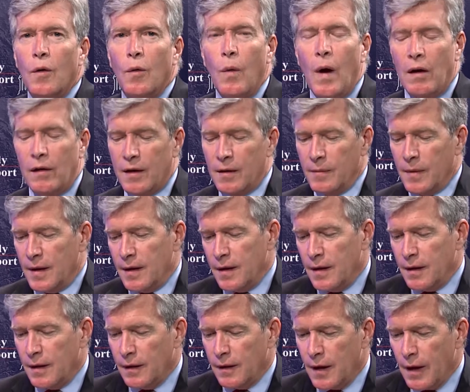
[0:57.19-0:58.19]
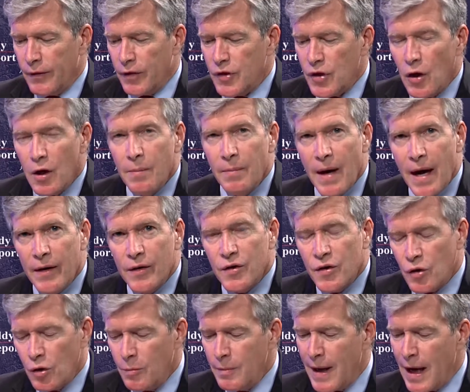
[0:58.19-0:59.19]
Welcome. Governor Jerry Brown is
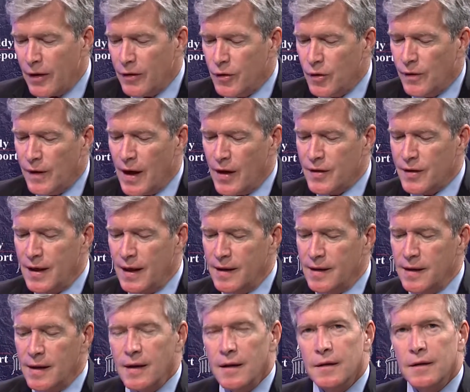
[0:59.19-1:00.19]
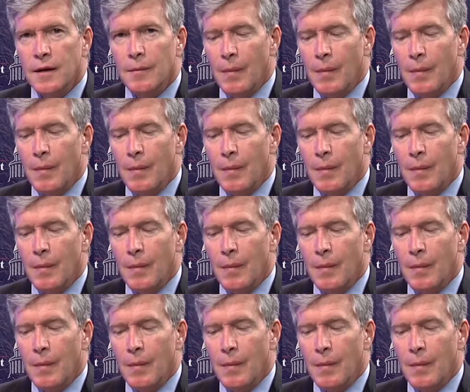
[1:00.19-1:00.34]
termed out in 2018.